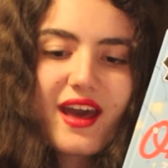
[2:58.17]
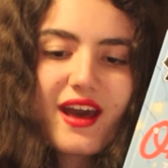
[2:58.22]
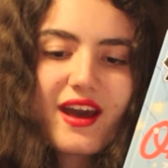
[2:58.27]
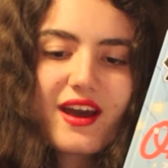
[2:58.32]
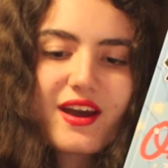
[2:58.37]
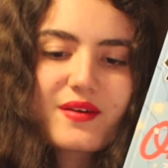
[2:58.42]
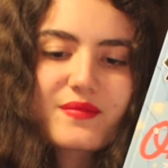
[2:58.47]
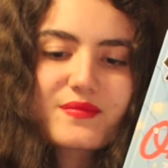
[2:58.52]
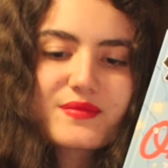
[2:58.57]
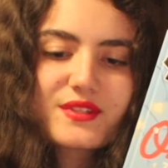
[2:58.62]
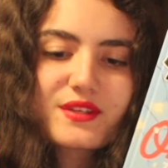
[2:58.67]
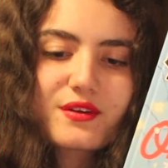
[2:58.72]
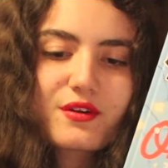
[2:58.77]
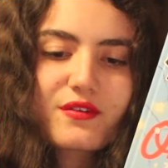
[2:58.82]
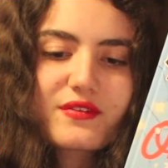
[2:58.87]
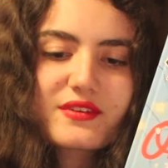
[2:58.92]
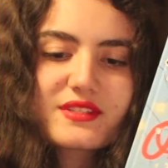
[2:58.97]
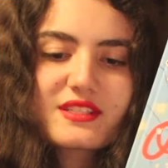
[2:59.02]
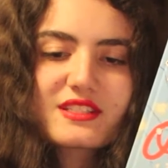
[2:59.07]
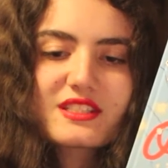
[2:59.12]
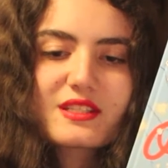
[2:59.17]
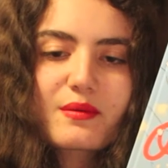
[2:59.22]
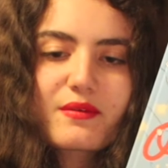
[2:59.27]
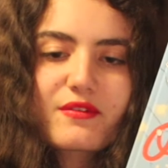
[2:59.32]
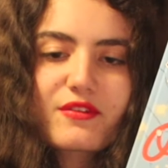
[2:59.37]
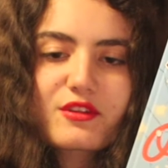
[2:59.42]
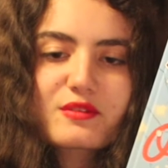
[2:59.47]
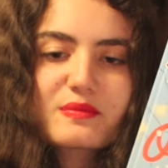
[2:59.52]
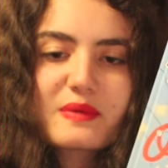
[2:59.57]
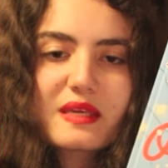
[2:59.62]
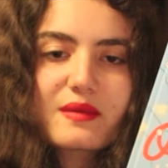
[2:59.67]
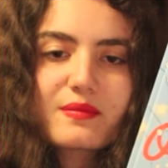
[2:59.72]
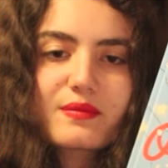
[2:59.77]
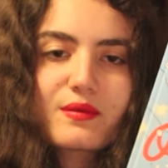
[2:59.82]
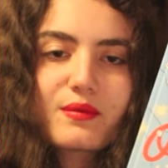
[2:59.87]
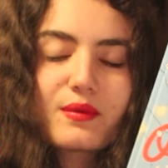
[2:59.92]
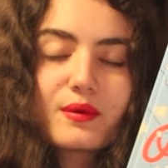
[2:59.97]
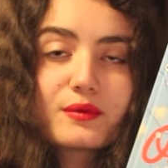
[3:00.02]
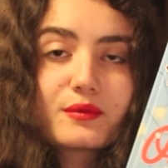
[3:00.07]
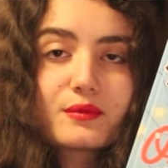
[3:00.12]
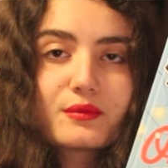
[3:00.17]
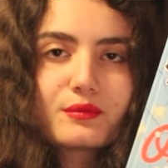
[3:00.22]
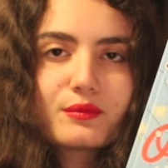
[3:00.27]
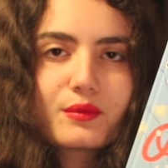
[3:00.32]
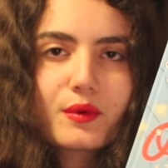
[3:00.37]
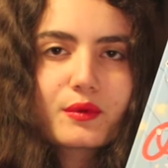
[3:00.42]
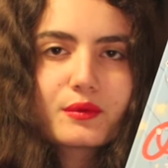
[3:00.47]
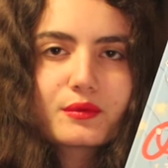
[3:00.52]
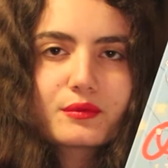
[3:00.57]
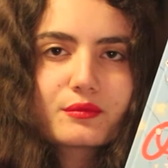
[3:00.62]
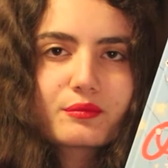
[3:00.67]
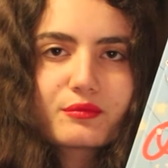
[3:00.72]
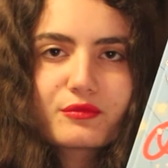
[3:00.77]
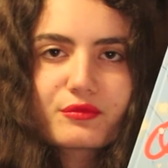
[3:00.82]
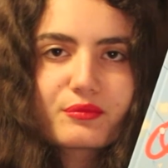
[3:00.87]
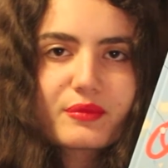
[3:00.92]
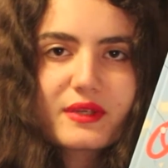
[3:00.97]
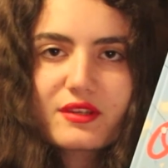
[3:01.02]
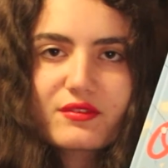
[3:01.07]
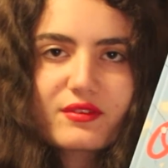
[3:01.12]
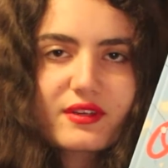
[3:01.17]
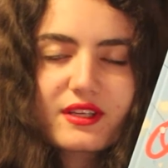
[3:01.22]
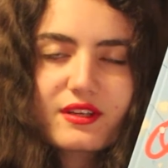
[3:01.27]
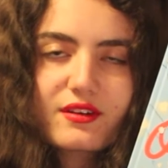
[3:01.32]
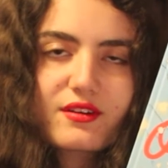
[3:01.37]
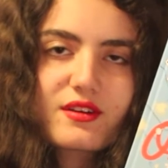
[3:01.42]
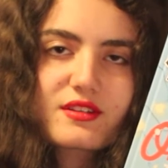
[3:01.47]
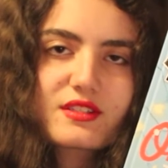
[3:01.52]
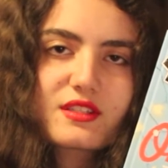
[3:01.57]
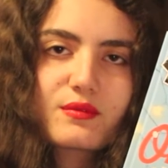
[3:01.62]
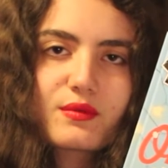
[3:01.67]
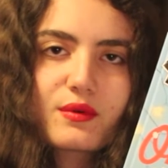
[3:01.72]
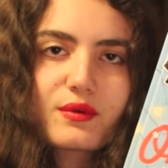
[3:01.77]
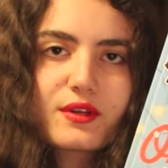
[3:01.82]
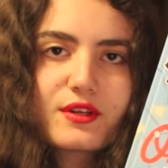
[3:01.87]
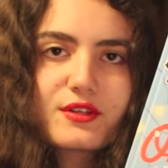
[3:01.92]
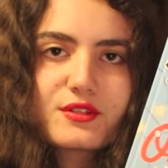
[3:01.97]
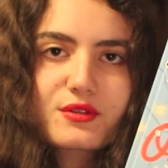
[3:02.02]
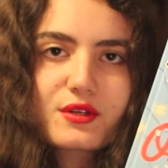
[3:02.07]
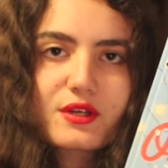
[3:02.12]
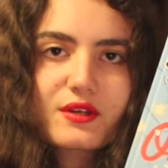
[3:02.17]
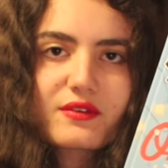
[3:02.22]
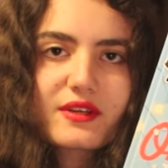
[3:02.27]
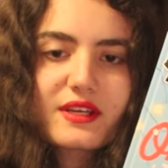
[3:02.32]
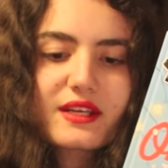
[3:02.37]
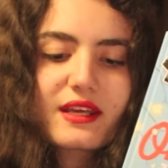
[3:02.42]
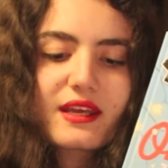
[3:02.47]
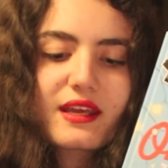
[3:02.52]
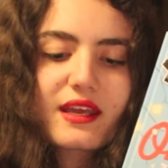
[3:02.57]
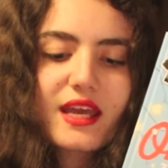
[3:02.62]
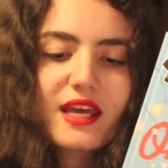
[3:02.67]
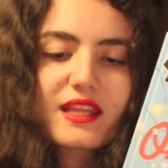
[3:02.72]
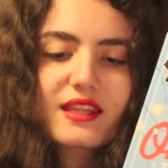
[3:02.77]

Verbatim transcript: Um, so obviously some of those people will, will be readers and won't enjoy reading.